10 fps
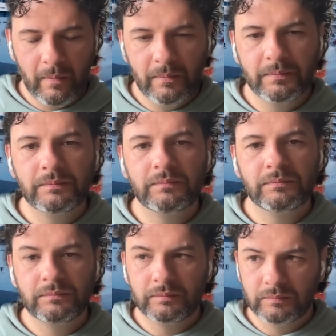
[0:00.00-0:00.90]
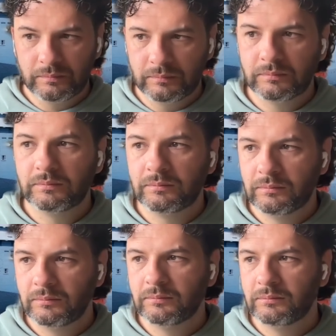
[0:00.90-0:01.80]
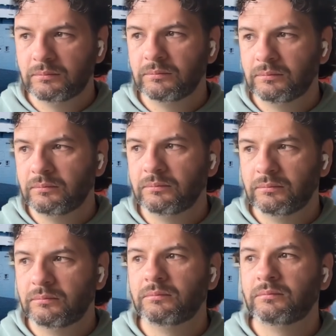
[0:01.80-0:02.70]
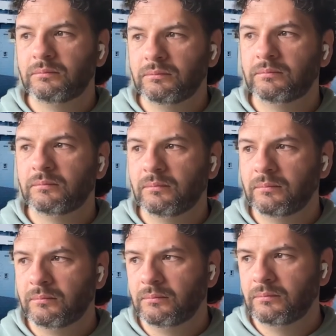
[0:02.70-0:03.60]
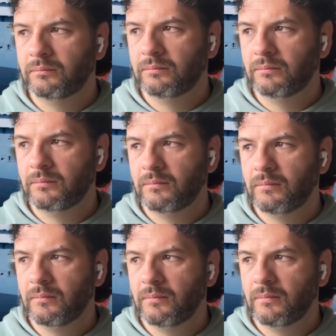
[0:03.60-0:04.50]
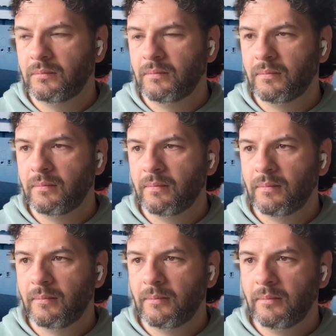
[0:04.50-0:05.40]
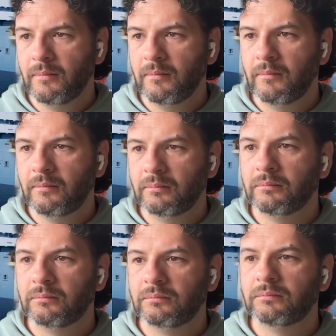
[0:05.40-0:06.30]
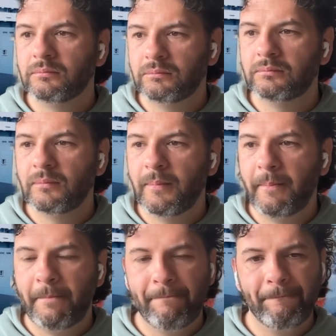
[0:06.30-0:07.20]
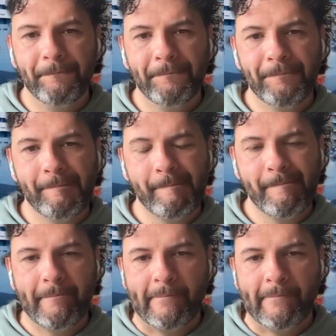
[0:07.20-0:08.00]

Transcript: This person isn't speaking.